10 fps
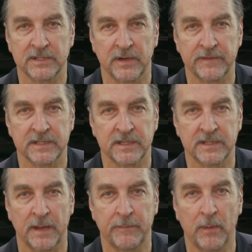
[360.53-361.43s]
services
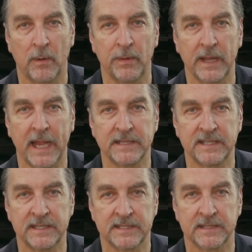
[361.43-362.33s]
on mobile
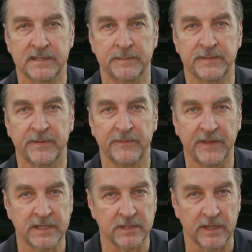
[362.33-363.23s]
AC systems
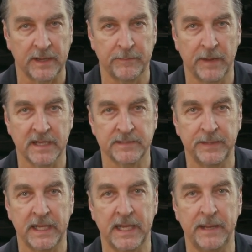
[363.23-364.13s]
professionally must
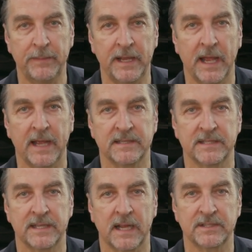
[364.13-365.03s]
be EPA
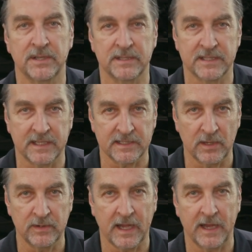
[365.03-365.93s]
Section
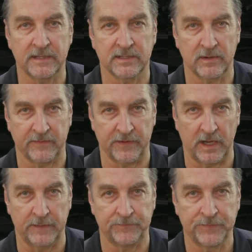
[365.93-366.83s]
609
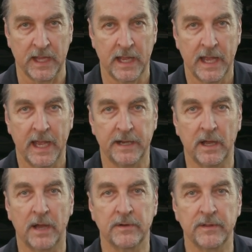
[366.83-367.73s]
certified. And
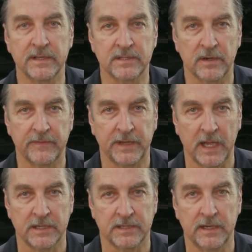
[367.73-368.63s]
under this
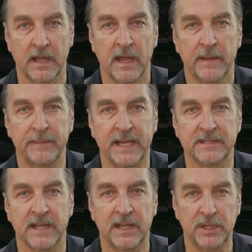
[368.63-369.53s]
certification
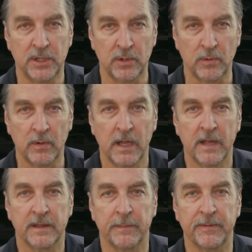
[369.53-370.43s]
means that you,
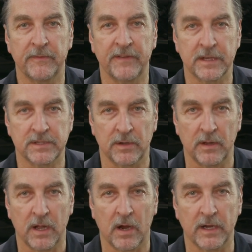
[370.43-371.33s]
the
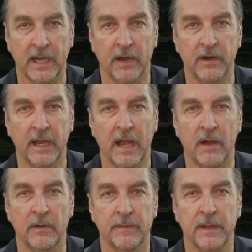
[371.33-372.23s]
professional, are carrying out